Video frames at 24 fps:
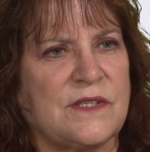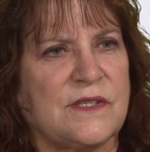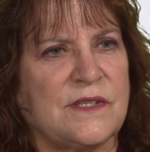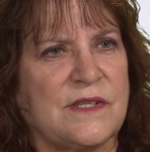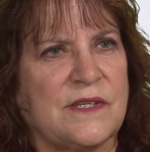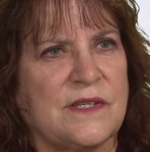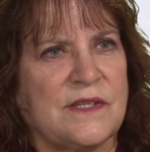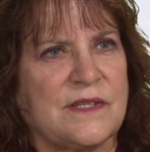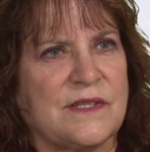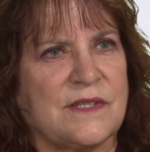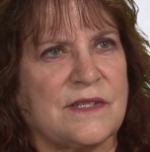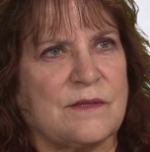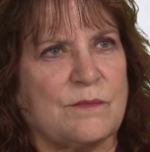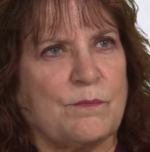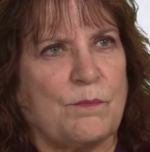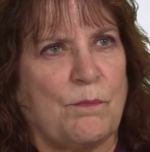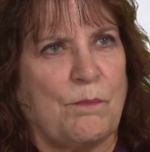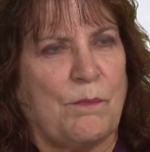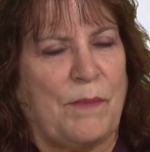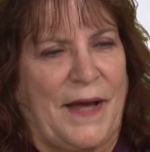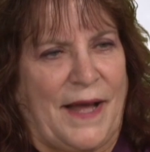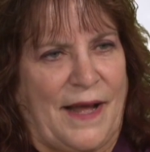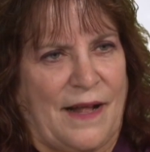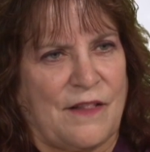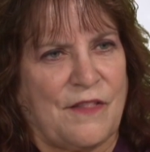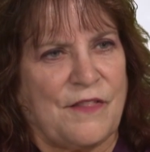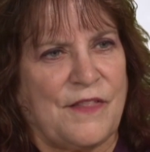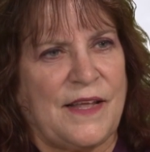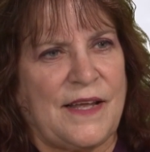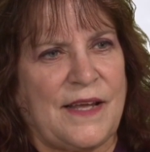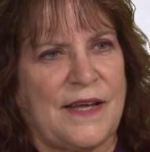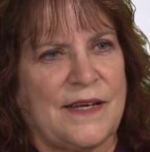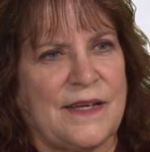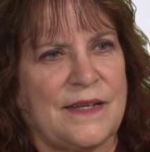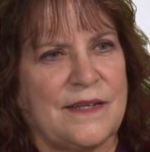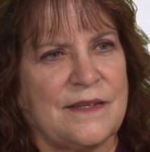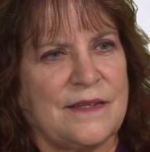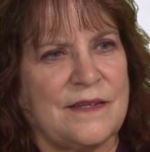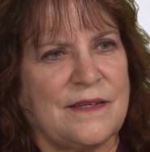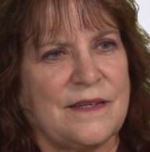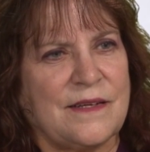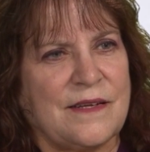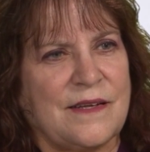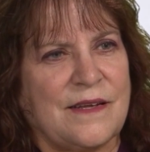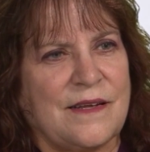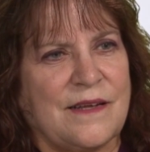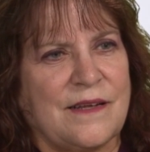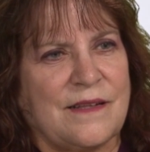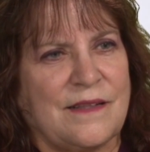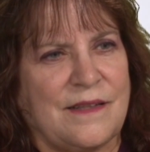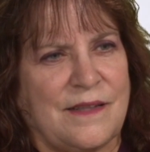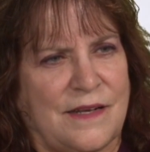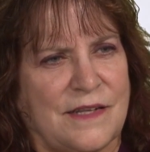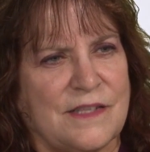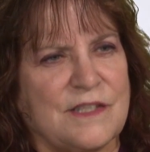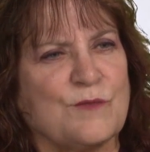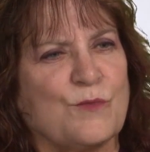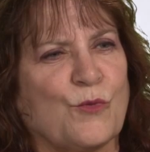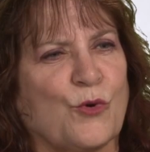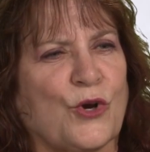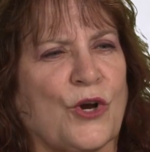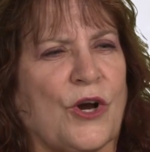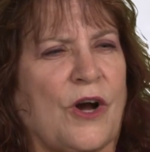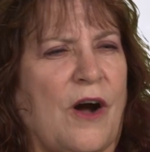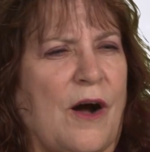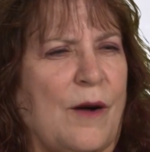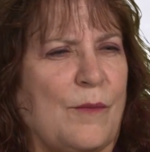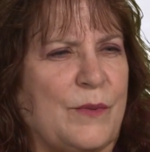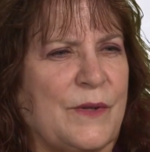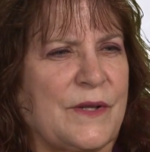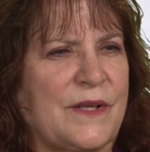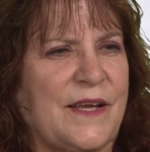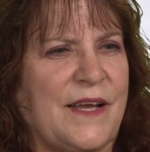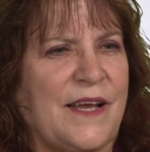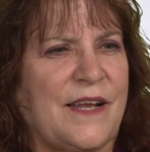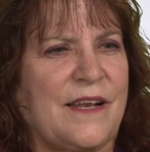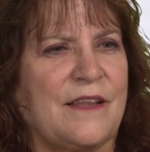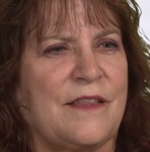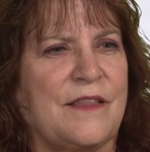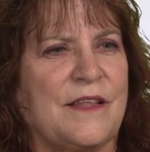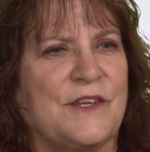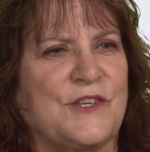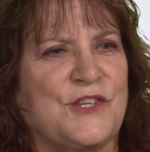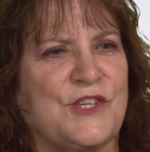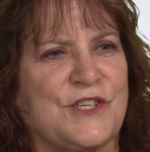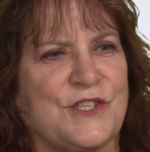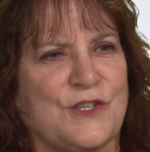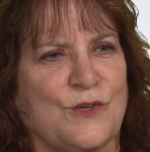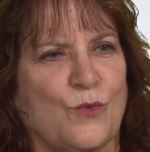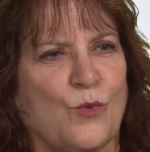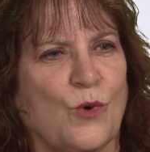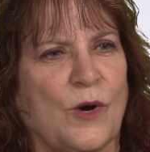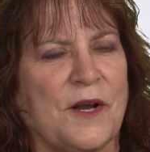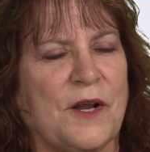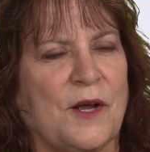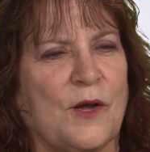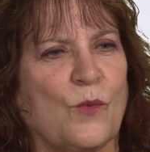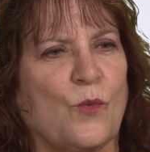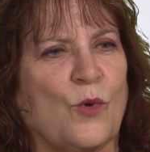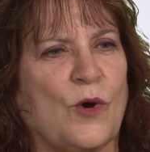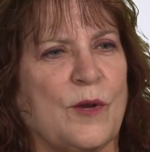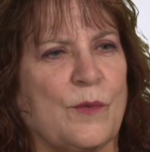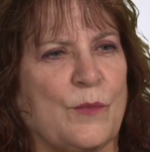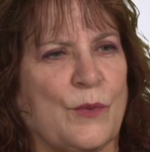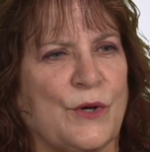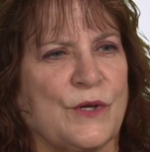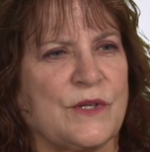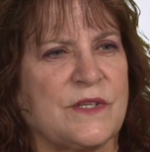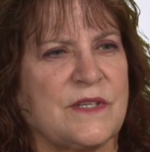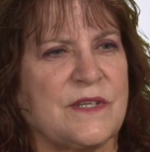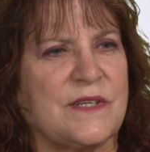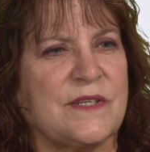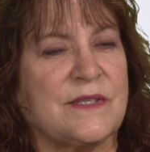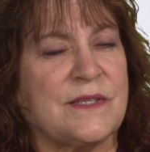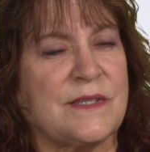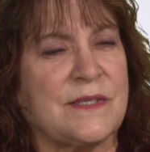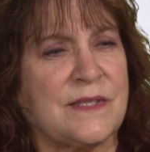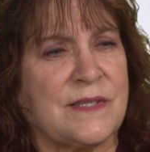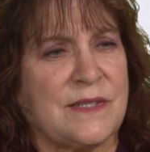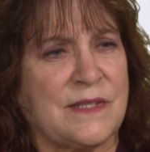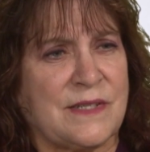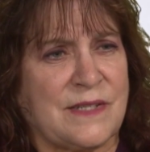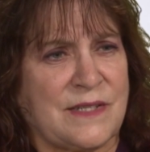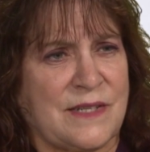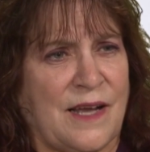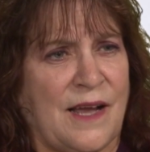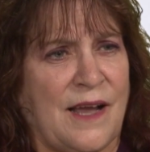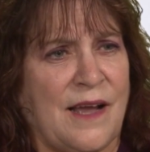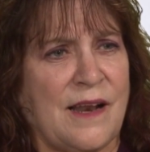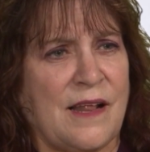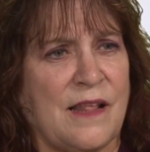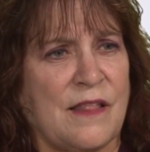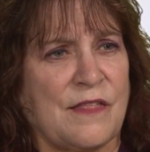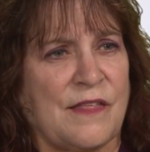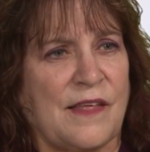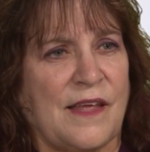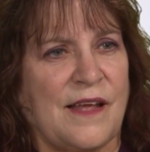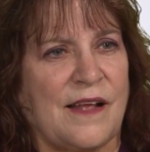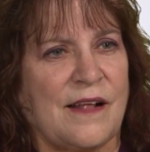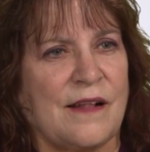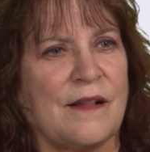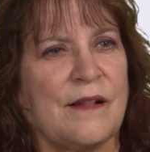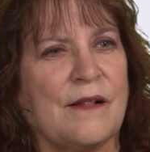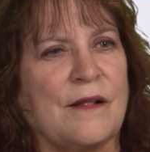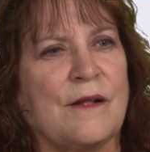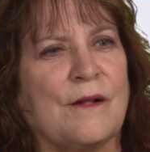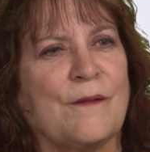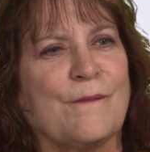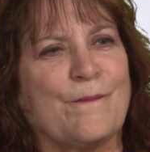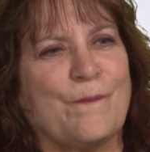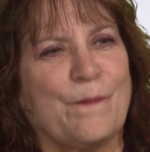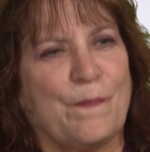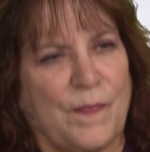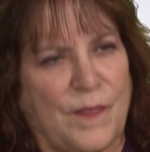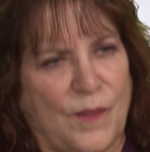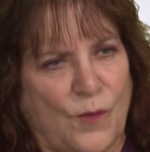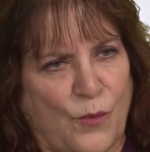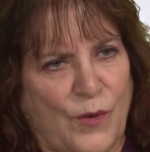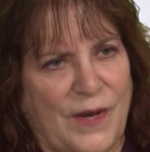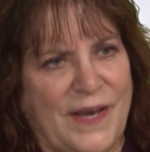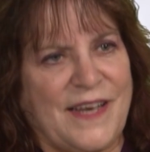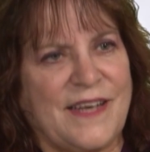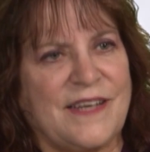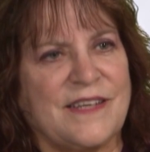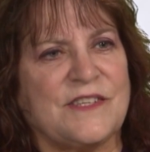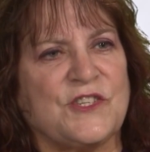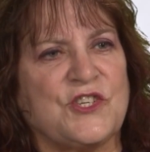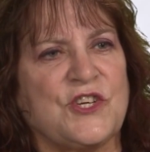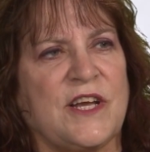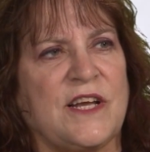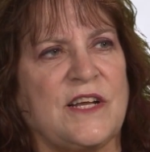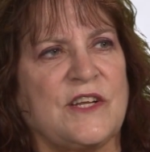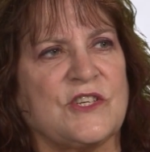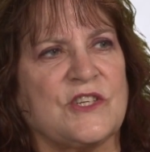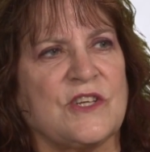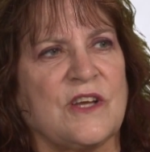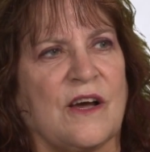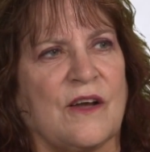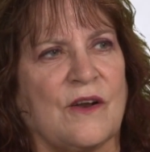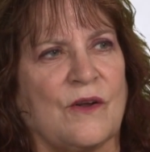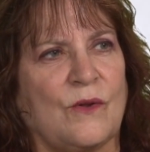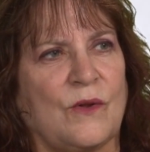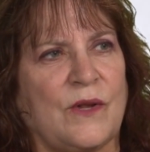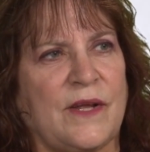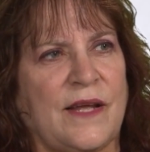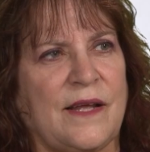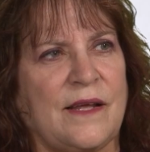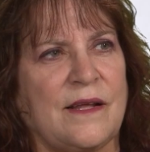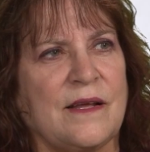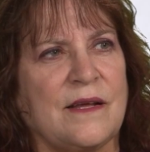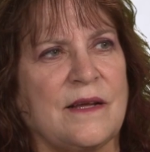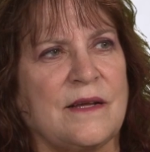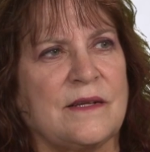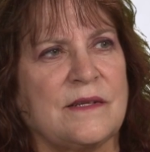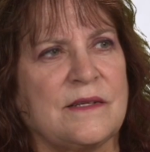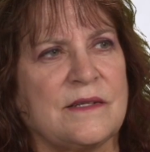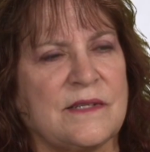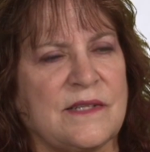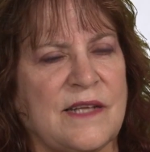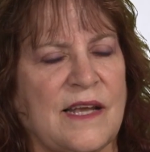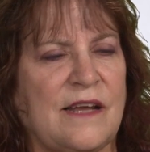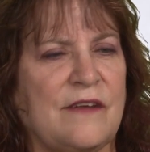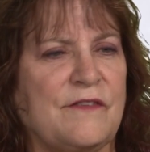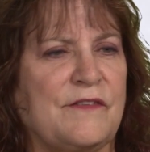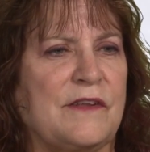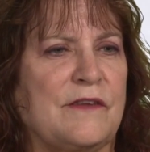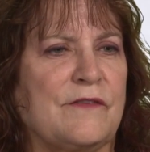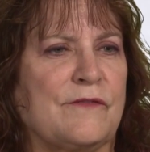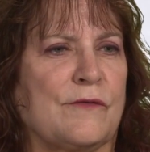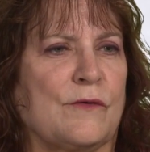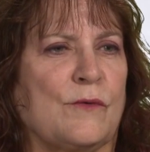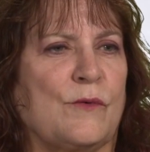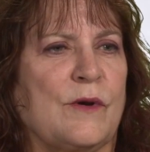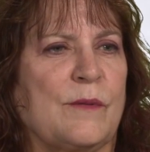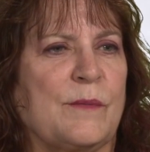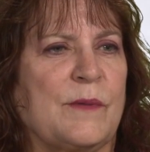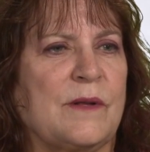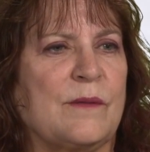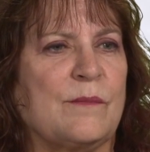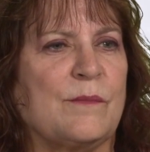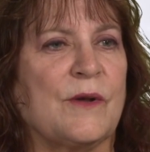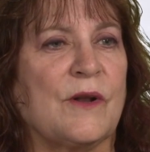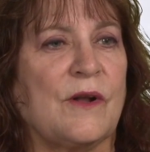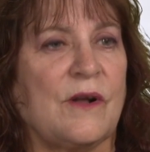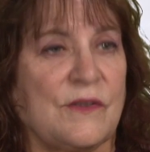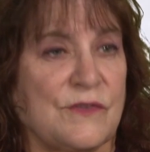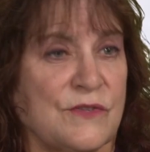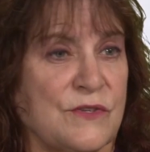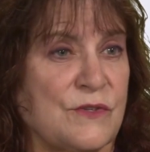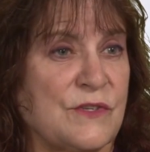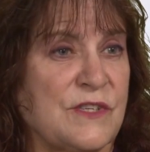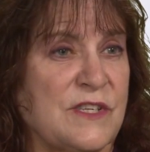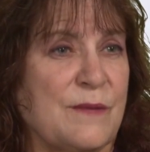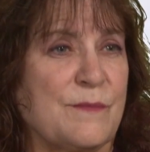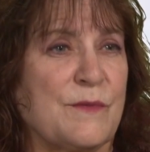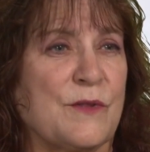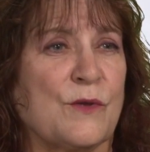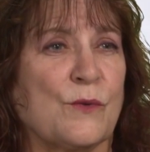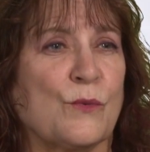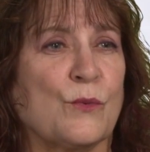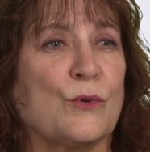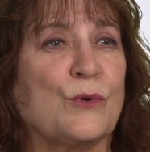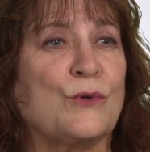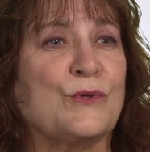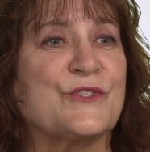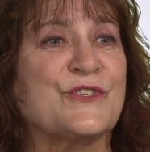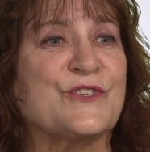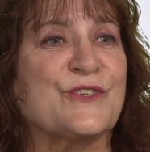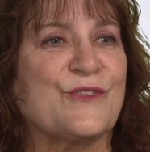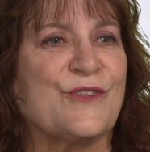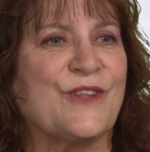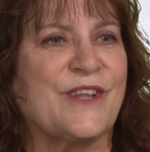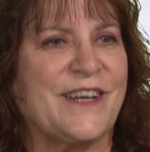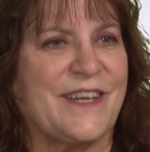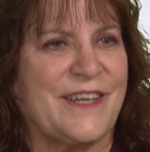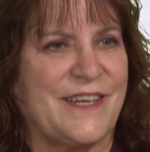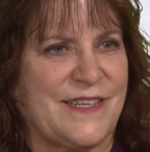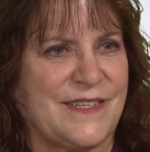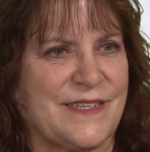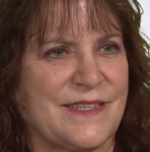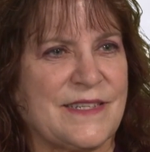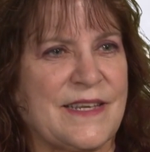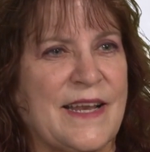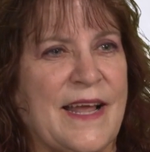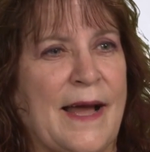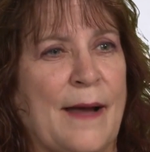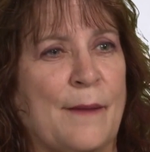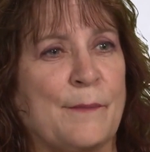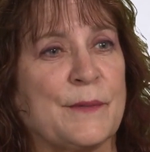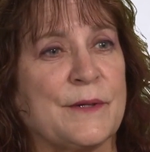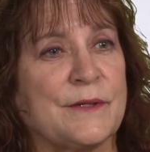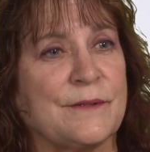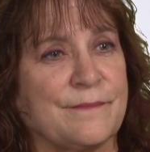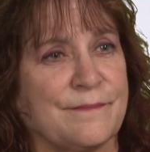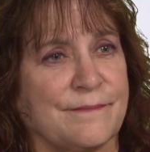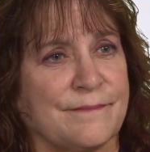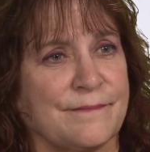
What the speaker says: since back then that it's more complicated than just a one-on-one person. It's a society thing that we need to change, not only safety for women, but also some of the rules so that it doesn't happen.